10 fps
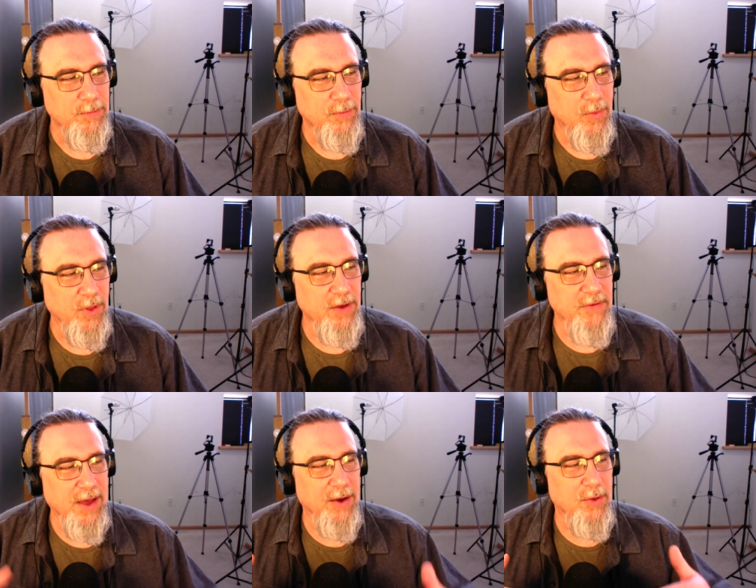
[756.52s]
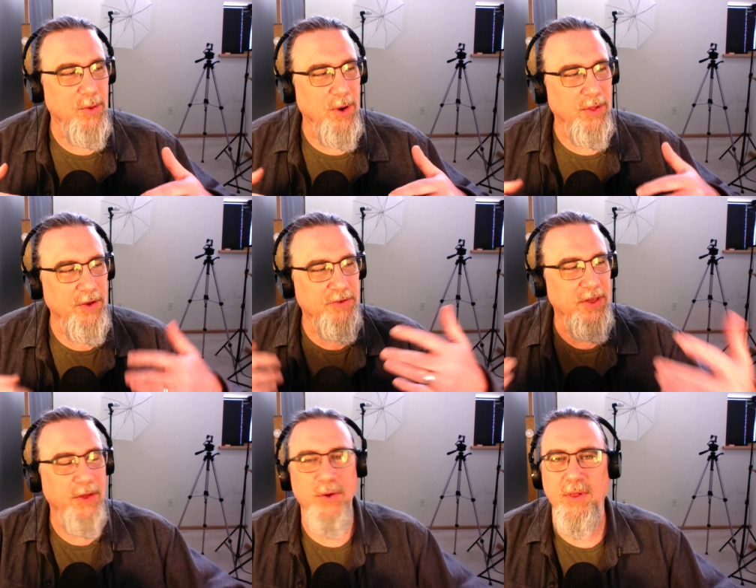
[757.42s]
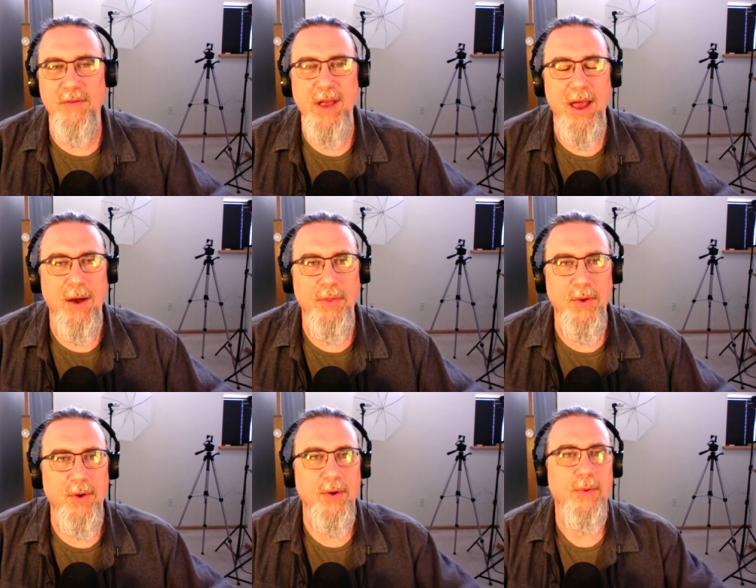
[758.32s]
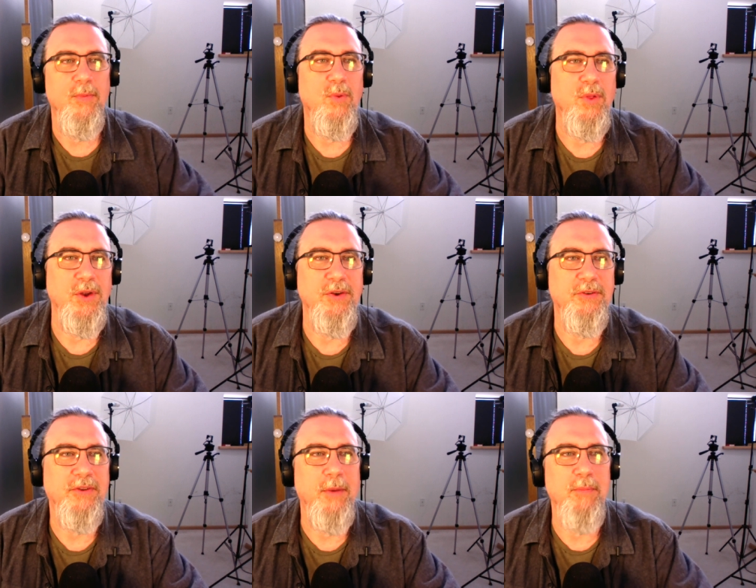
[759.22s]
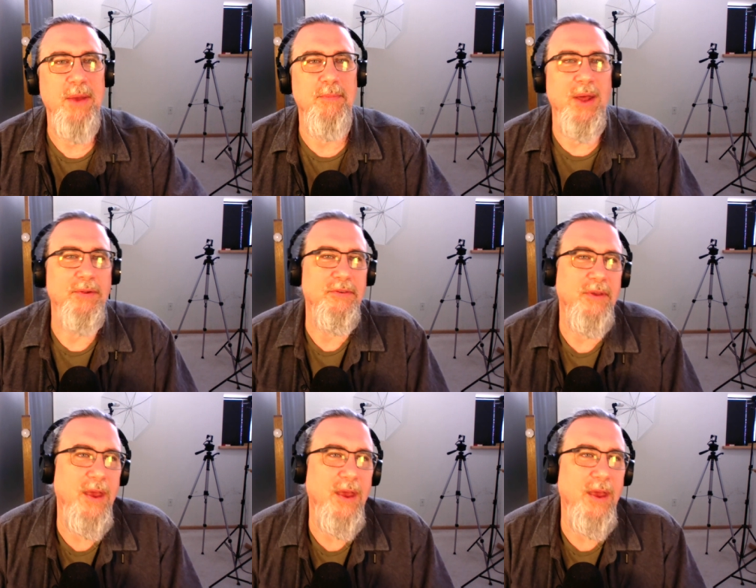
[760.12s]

live out, or at least think they're living out, their religious commitments.